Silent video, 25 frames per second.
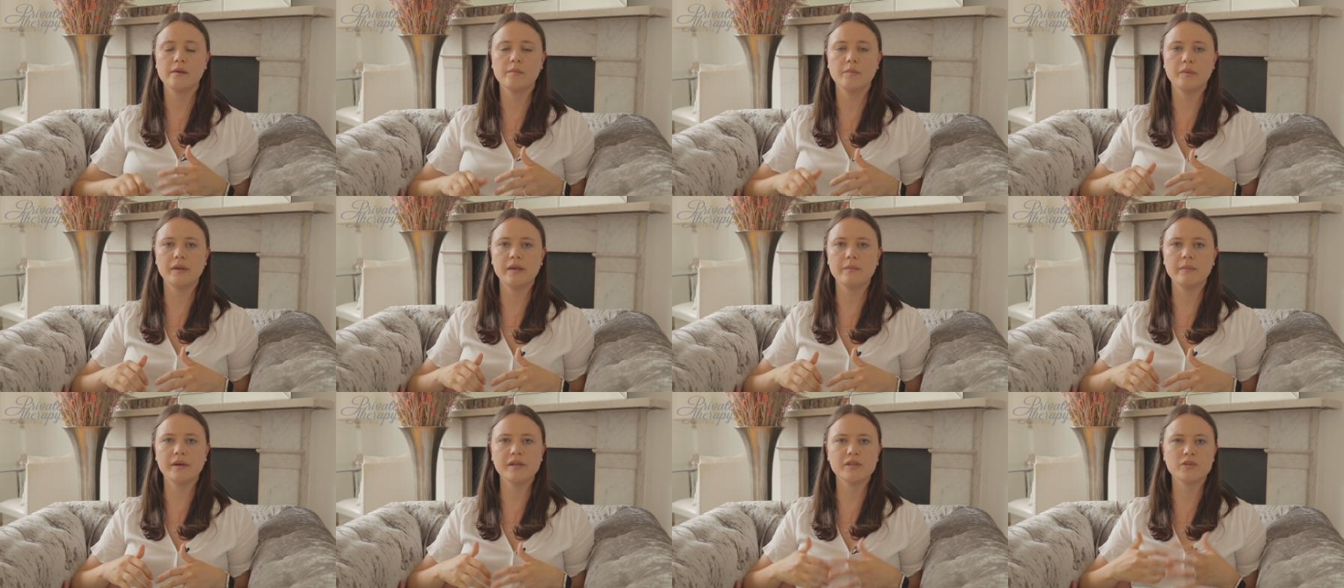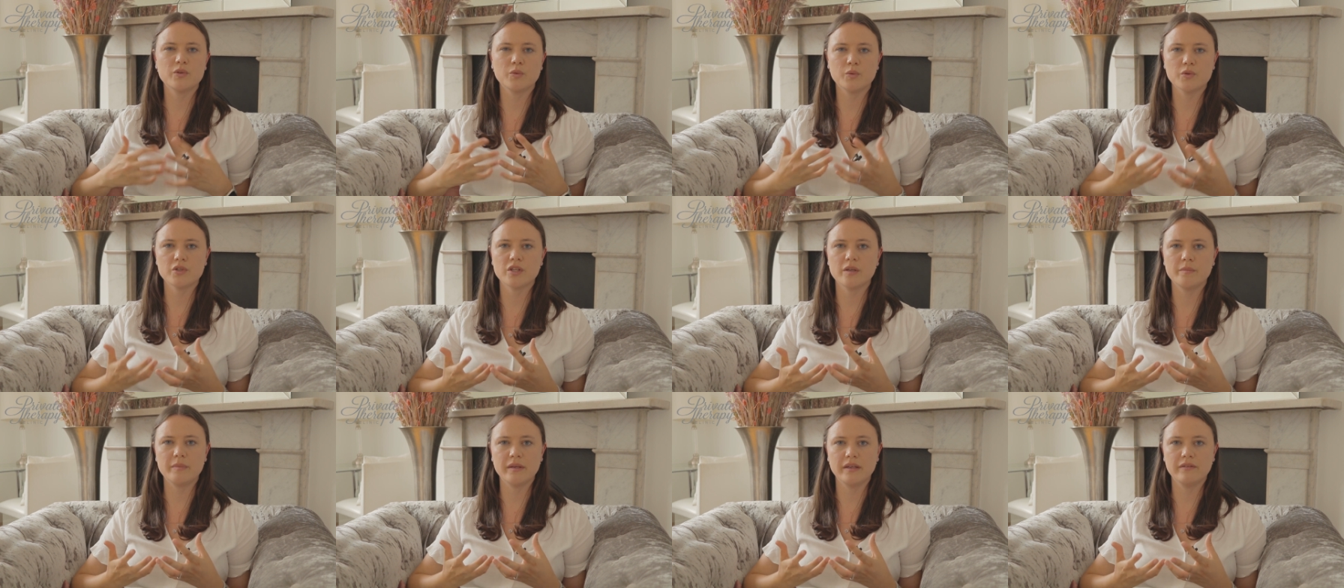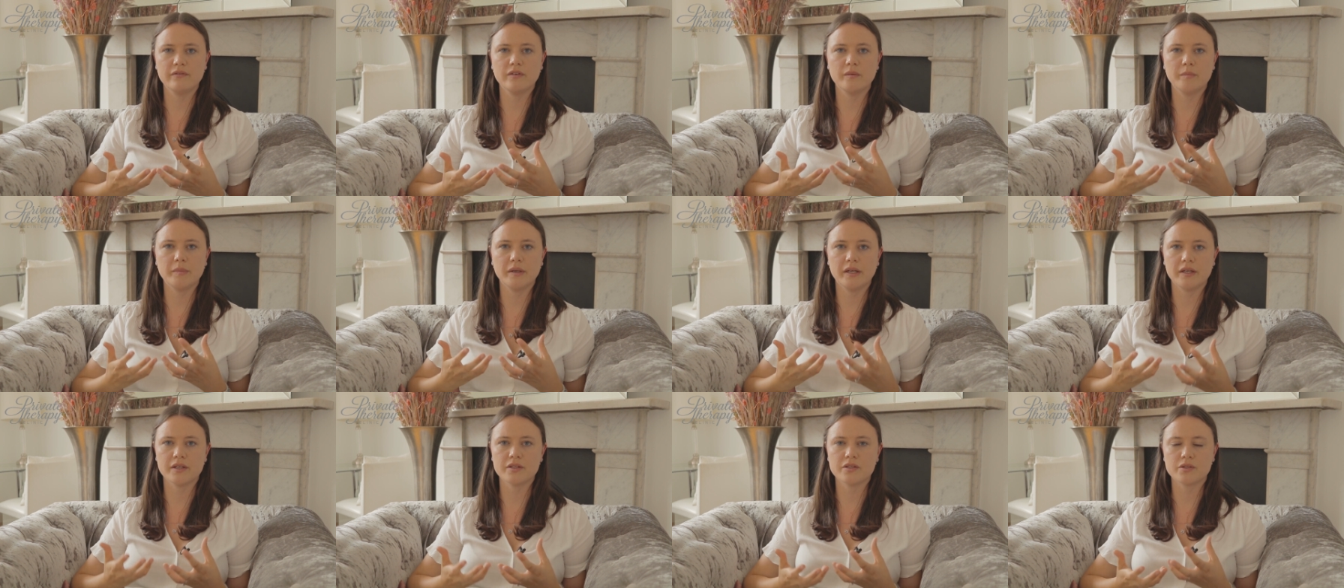but it might also be for
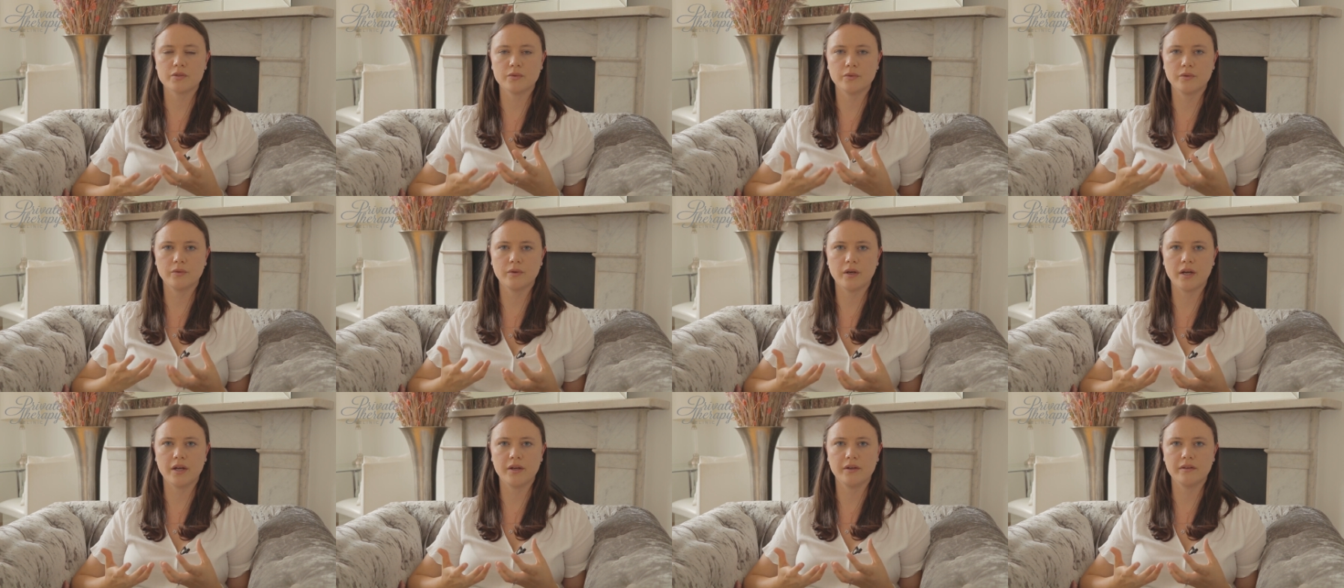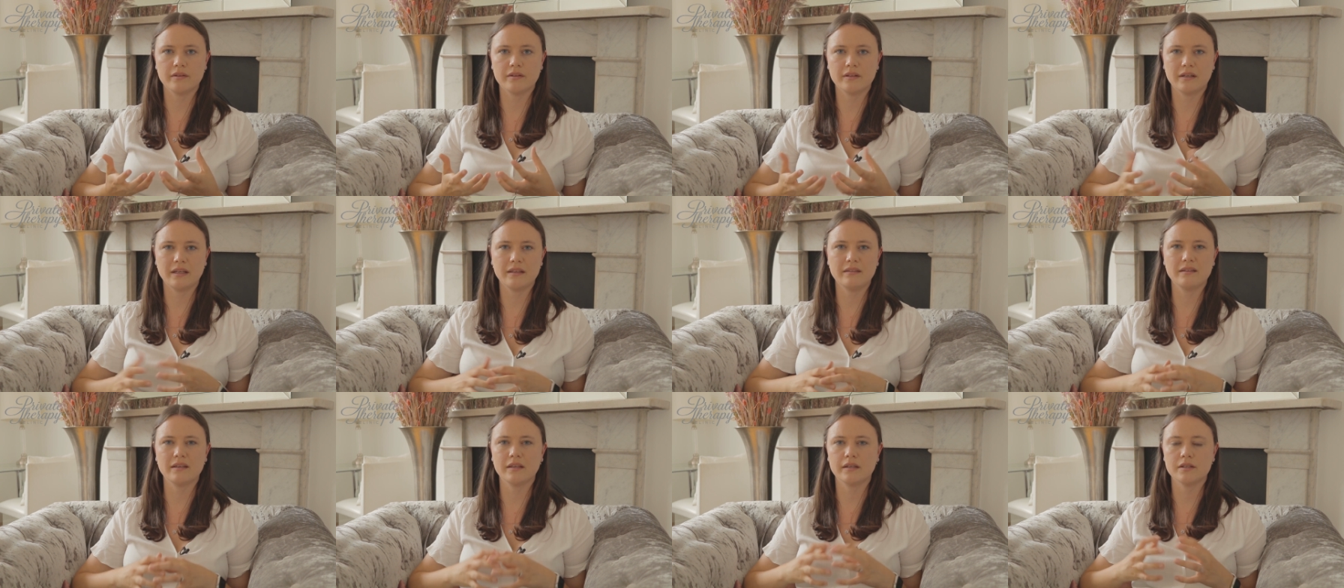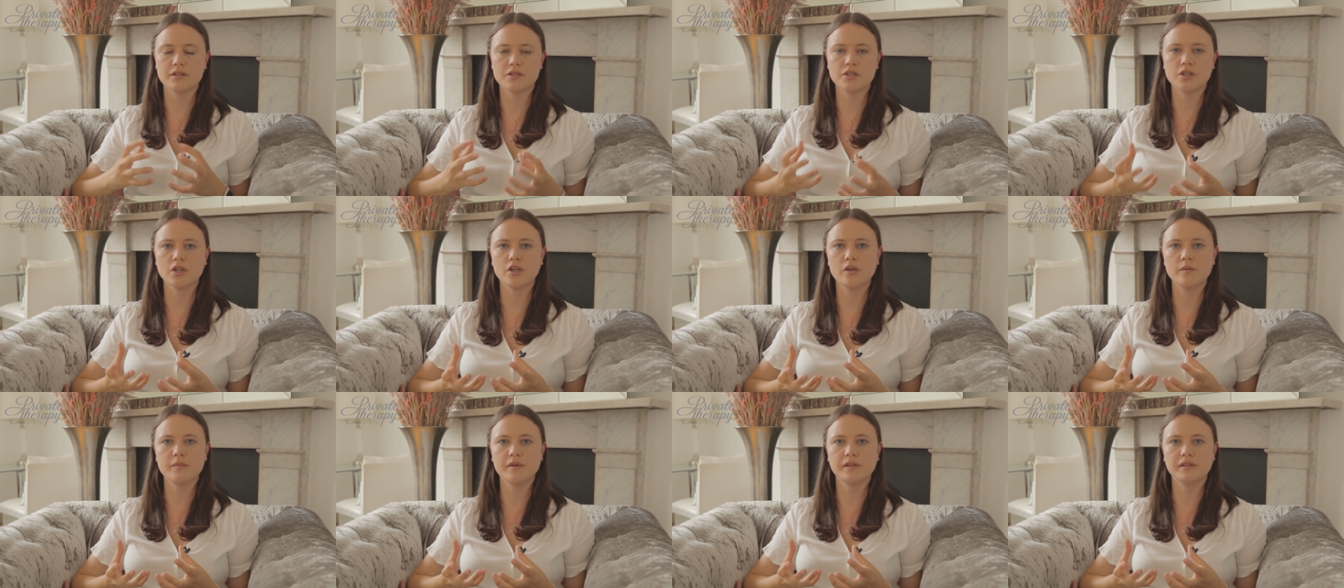personal growth. And I think as
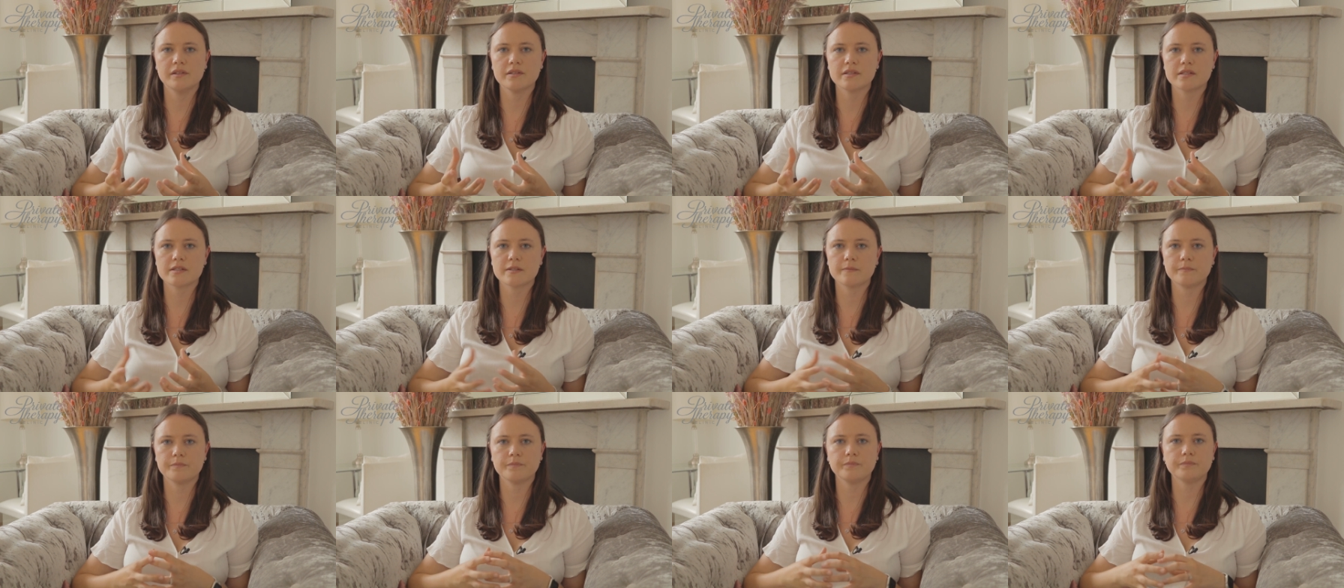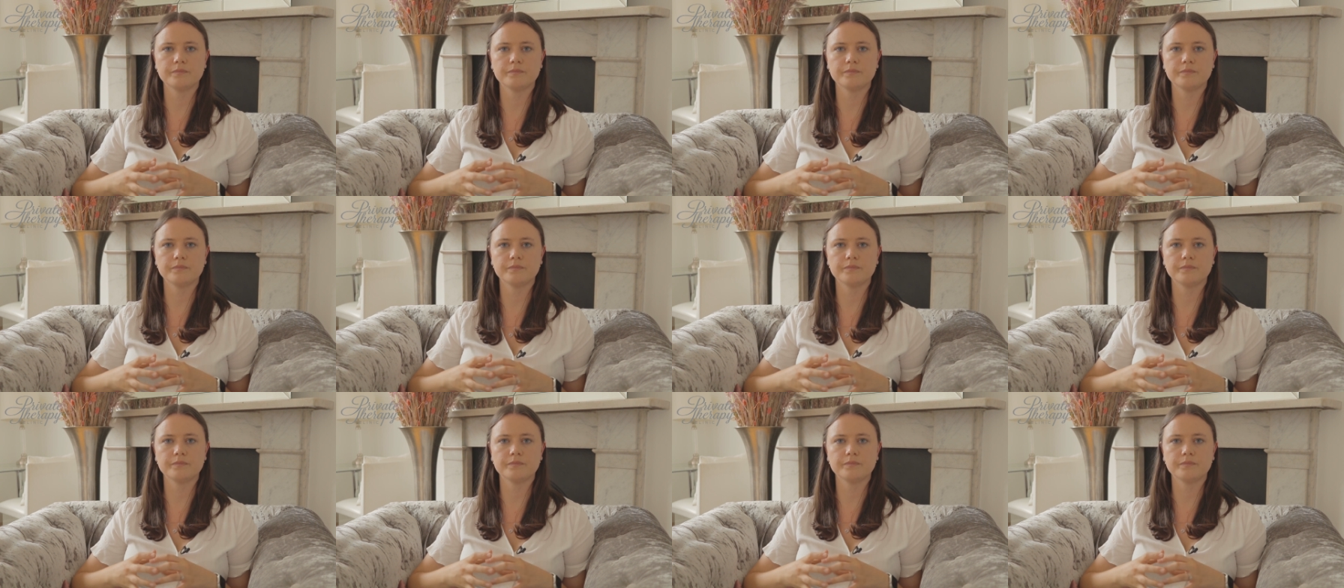humans,